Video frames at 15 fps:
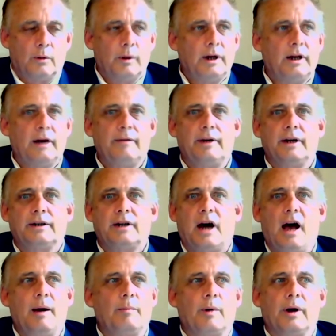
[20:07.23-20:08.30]
You know, we live in
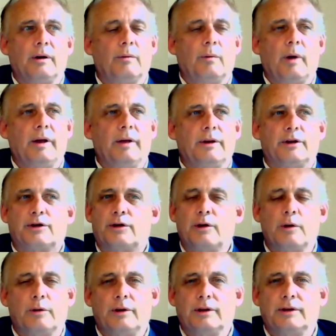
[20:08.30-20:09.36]
a time when the
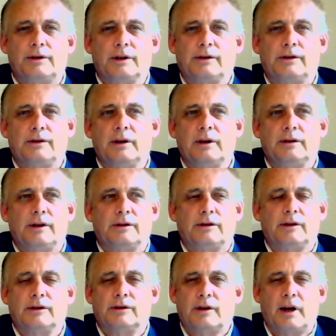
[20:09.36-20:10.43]
truth is
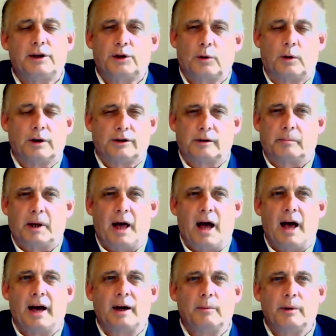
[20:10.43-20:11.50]
just in such short
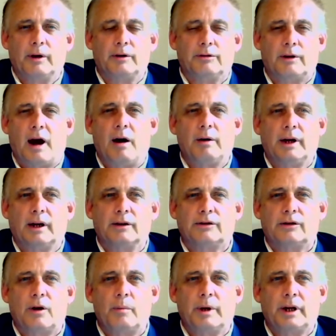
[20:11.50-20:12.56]
supply, and we're
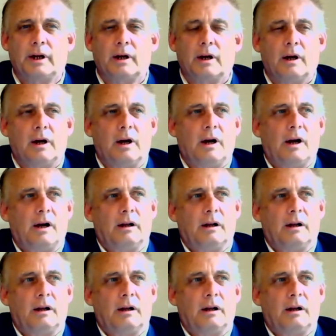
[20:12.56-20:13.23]
drowning in so many